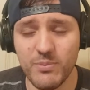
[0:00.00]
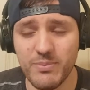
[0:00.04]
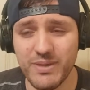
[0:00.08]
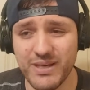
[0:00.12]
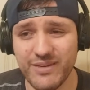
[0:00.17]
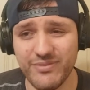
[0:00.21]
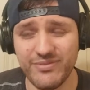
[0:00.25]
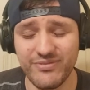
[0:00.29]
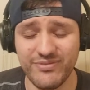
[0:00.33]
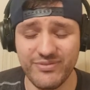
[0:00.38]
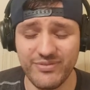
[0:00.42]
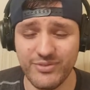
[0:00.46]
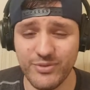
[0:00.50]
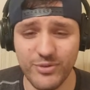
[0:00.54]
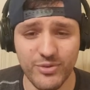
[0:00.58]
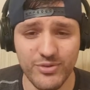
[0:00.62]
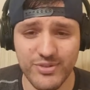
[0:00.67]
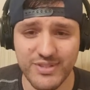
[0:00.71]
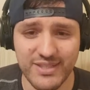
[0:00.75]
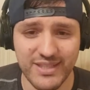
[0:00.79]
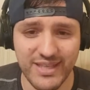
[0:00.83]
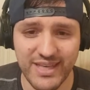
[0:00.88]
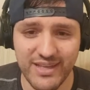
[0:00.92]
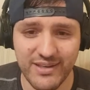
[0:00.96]
But if you don't
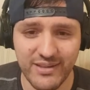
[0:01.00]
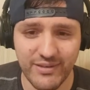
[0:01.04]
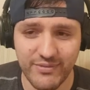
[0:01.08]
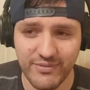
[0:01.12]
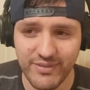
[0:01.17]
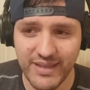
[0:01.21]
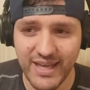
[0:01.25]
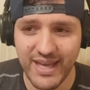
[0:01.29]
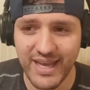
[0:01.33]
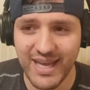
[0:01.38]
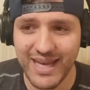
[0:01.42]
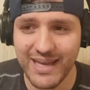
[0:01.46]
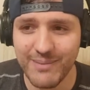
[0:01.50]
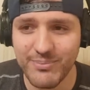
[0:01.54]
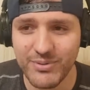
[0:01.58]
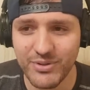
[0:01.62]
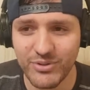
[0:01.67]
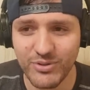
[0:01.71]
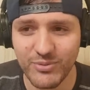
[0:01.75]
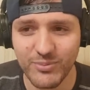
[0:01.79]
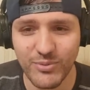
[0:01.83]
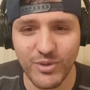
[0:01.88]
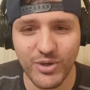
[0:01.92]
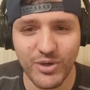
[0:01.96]
see any of that happen
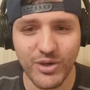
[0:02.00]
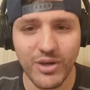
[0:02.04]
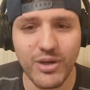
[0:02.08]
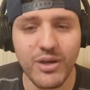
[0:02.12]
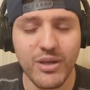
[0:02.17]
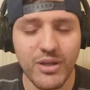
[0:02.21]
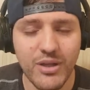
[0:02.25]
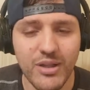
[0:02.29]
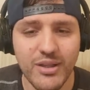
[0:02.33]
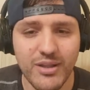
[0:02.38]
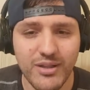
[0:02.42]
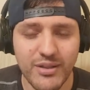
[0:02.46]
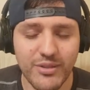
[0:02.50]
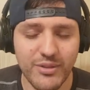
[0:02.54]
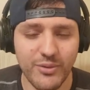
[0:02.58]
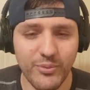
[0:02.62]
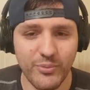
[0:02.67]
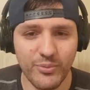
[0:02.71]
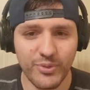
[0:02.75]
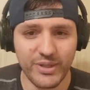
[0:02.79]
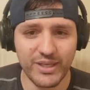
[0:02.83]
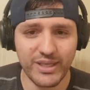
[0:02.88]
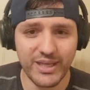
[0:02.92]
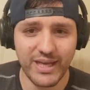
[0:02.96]
tomorrow,
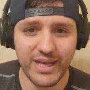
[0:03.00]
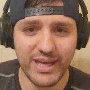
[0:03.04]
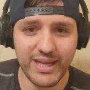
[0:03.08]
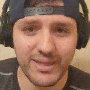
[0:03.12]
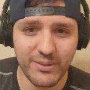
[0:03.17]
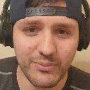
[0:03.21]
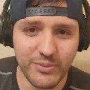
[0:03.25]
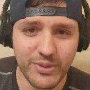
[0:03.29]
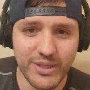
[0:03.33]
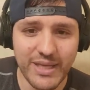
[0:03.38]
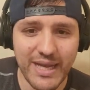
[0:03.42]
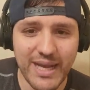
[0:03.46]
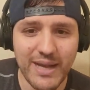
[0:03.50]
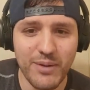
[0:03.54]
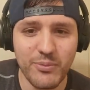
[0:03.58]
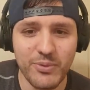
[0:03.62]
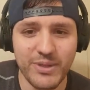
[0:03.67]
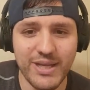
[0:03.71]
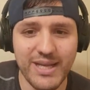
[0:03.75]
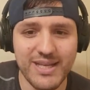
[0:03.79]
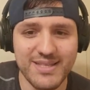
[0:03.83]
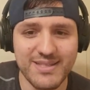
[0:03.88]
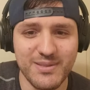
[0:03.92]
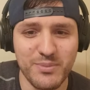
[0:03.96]
then we got, we got, we
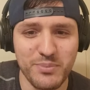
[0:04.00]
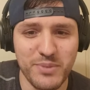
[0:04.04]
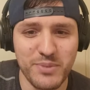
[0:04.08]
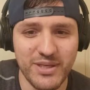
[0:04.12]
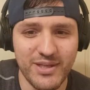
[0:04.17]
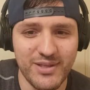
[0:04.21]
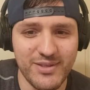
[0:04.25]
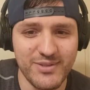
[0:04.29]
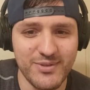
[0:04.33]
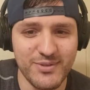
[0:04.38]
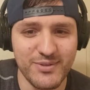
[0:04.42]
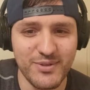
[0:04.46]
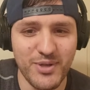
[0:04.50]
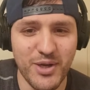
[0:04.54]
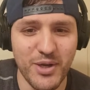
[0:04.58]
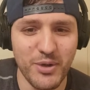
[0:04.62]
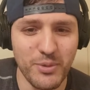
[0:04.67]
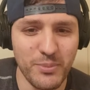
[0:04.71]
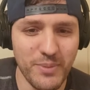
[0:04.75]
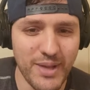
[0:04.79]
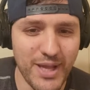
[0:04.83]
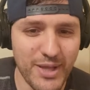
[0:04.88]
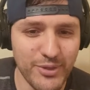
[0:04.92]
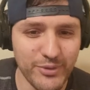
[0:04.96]
got something else to talk
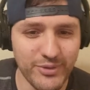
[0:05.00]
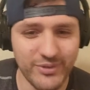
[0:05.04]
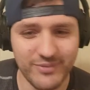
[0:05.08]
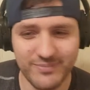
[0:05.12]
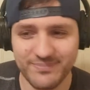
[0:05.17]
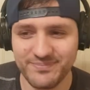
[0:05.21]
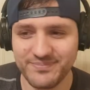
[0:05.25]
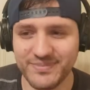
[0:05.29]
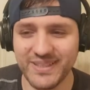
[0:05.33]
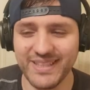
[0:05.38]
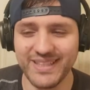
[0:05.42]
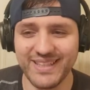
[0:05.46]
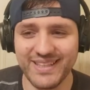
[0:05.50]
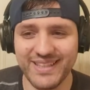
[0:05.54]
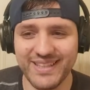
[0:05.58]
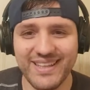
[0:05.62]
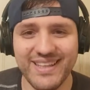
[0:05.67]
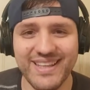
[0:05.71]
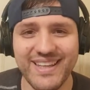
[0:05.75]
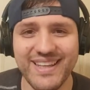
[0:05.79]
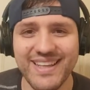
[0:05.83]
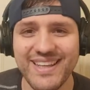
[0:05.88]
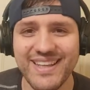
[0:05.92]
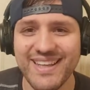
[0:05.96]
about,
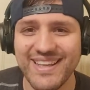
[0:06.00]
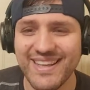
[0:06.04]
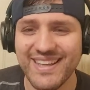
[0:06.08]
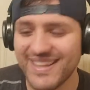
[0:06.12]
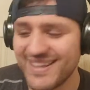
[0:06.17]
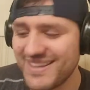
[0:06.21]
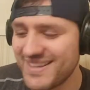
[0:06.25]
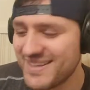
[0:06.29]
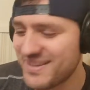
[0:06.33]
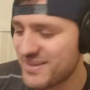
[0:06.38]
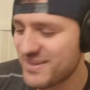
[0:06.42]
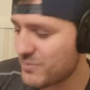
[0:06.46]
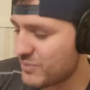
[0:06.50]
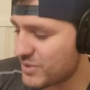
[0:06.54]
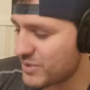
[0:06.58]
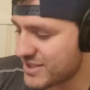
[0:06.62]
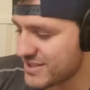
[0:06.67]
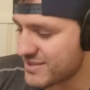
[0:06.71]
which